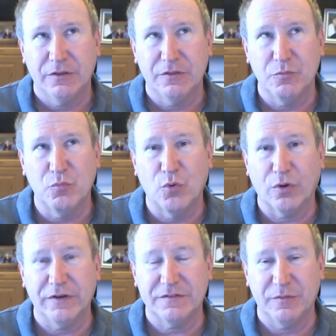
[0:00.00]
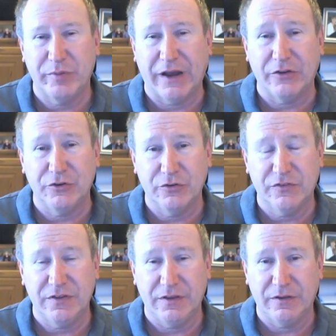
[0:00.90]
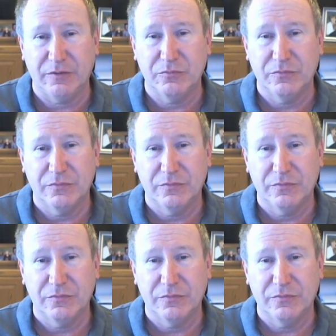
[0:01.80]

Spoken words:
the more it's about your team